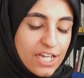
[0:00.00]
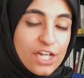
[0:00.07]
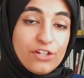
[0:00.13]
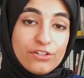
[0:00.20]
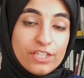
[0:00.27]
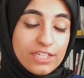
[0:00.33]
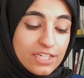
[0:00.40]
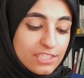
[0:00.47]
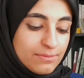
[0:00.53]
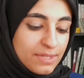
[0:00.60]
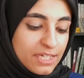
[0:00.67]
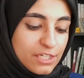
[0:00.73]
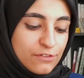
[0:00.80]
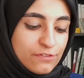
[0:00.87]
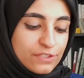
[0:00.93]
It really does
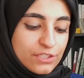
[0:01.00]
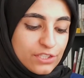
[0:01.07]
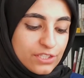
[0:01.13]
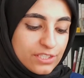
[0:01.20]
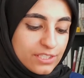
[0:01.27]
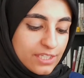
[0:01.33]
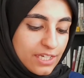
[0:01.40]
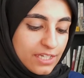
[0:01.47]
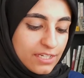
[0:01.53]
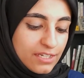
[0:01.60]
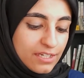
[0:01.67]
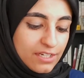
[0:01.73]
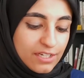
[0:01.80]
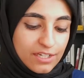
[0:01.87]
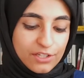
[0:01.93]
make a difference to your
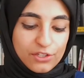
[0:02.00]
skin.